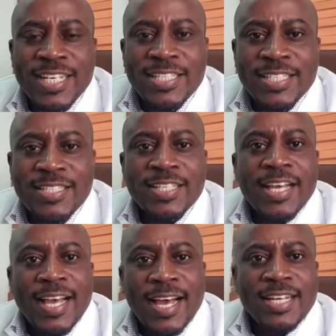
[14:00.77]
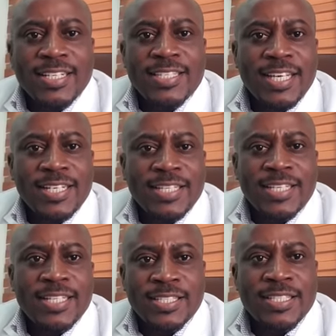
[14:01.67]
testis. Undescended
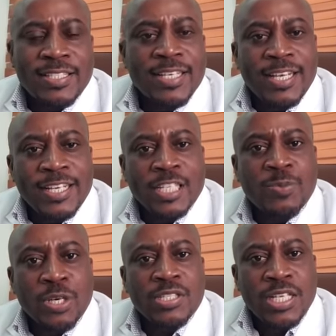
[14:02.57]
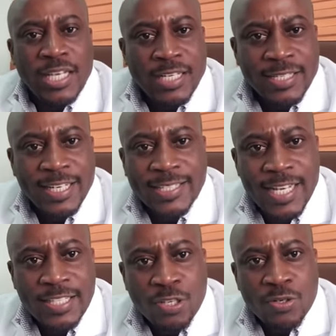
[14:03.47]
testis is because the
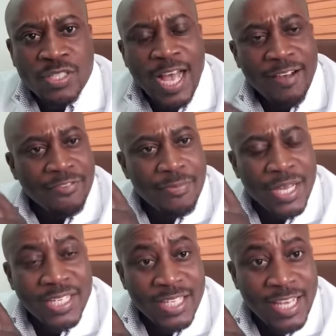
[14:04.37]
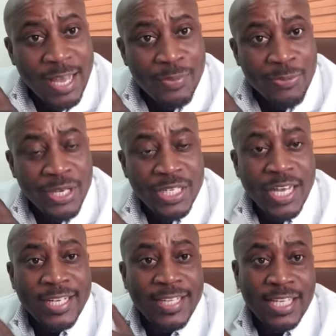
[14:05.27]
testicles have remained in the abdomen,
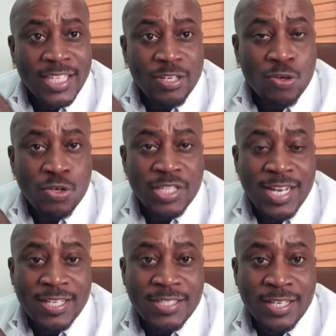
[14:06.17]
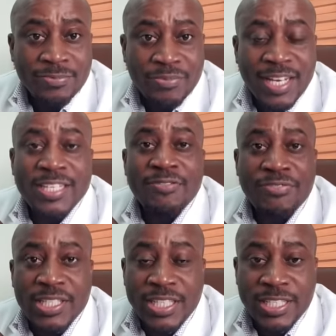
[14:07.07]
and that can cause cancer and
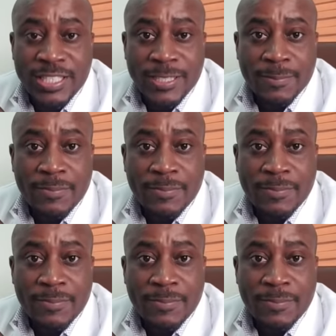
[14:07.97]
infertility.